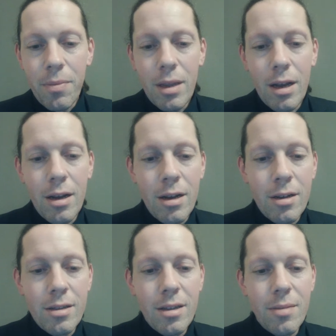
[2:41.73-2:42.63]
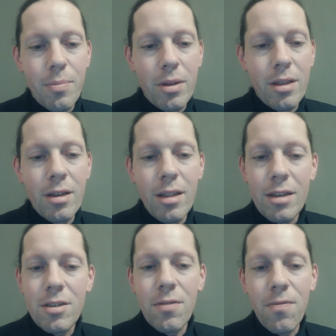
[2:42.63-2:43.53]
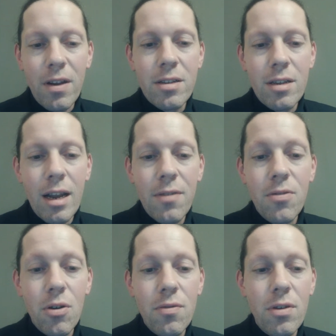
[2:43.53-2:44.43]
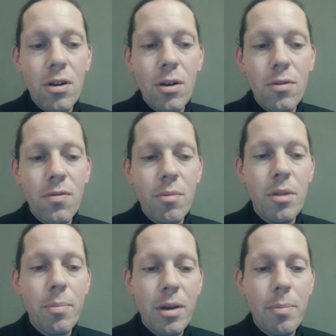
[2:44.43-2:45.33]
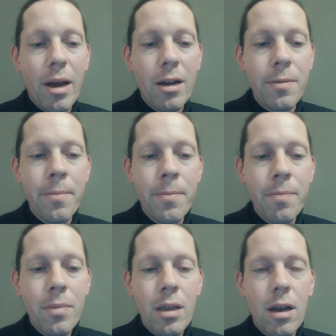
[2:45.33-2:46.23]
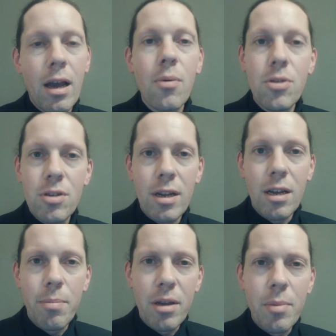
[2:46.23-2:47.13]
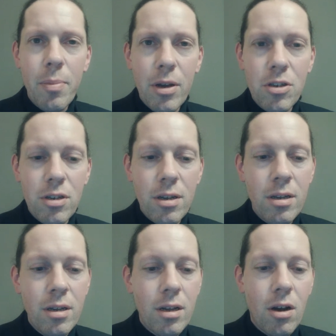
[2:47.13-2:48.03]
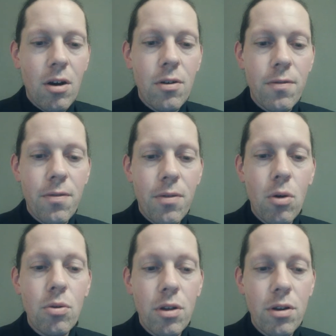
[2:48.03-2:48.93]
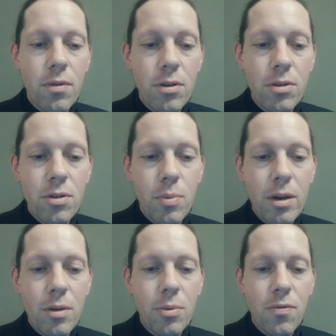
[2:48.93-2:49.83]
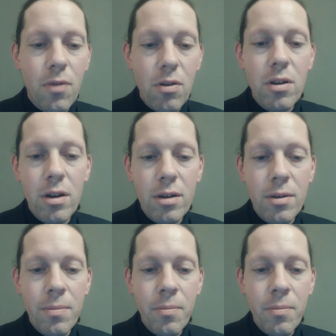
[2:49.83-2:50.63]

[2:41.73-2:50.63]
But that's the faint leftover glow from the Big Bang, okay, which is like a baby picture of the whole universe when it was very young.